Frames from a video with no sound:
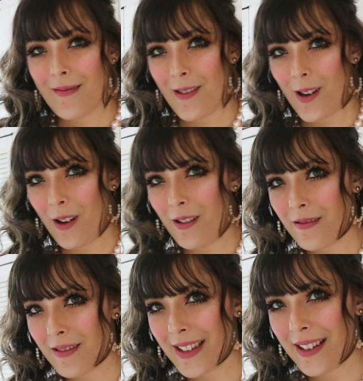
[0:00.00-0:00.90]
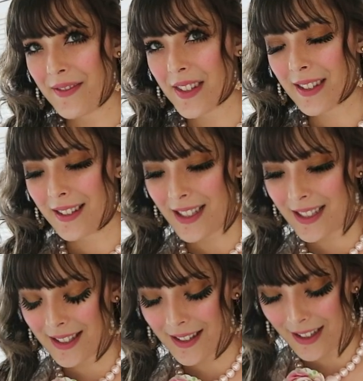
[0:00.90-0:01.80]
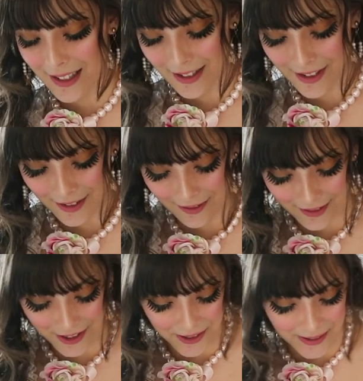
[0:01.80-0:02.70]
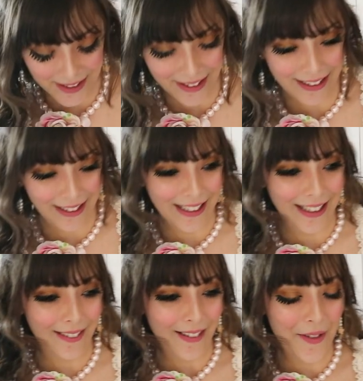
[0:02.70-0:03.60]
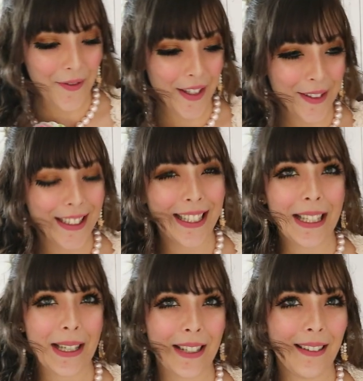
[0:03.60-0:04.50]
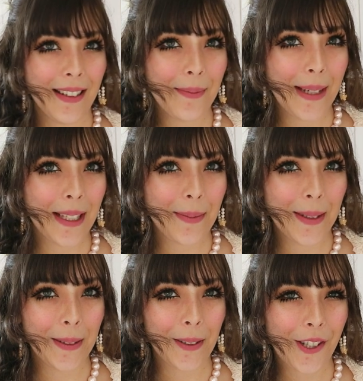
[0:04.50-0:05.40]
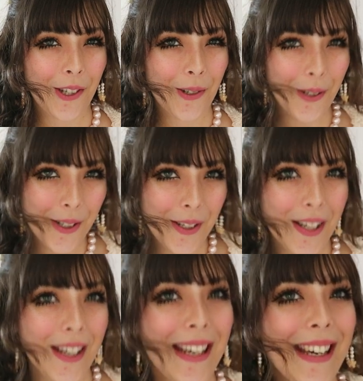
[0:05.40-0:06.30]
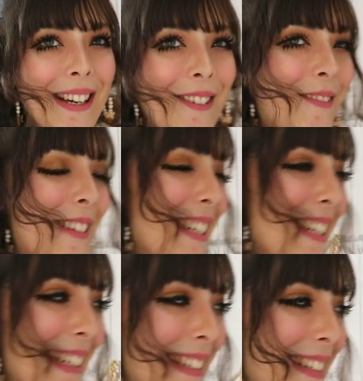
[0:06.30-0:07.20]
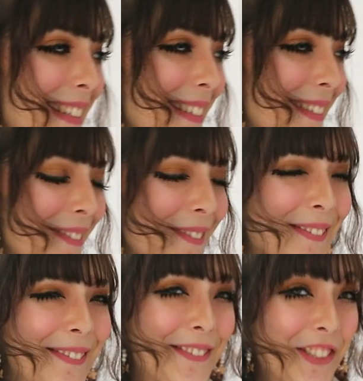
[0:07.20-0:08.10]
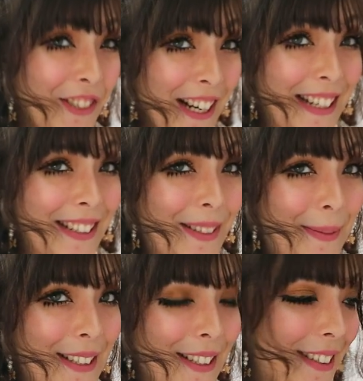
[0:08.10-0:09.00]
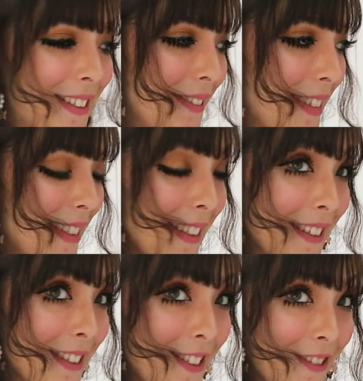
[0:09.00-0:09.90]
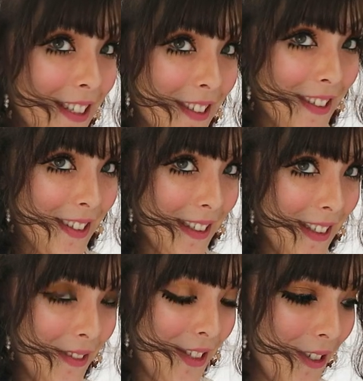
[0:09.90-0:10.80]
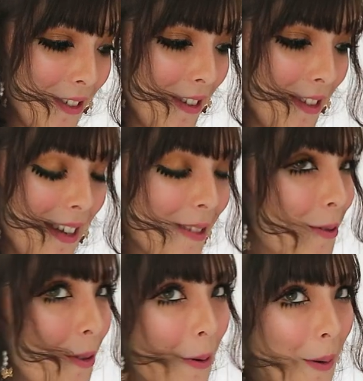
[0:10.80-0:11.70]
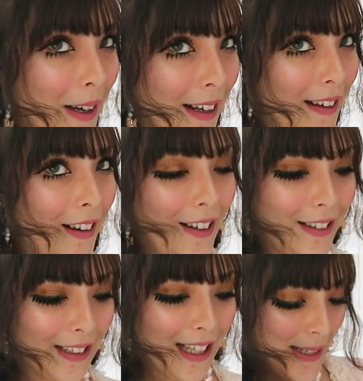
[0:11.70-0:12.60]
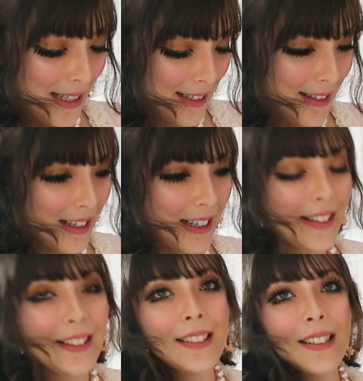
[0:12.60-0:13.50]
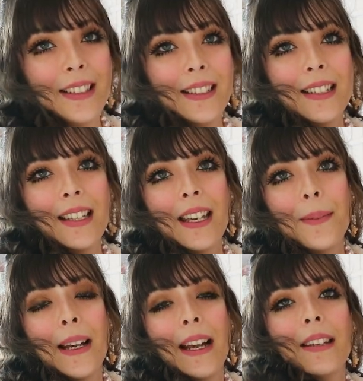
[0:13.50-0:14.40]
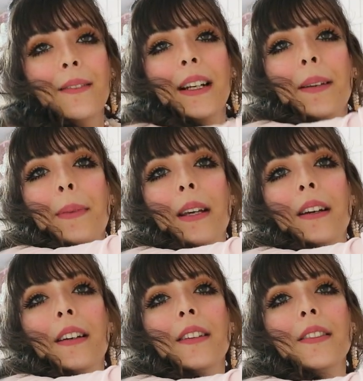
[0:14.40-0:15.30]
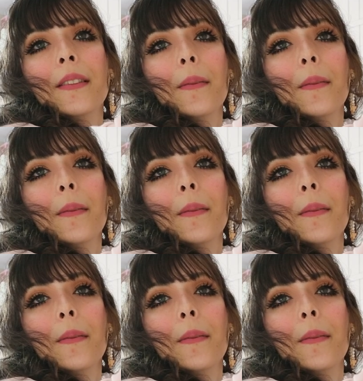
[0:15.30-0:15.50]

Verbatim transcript: long length skirts like I don't know I, I, it, I feel like it kind of makes me look short which is strange because obviously the dresses that I've shown you they're all quite long but I decided to keep it anyway because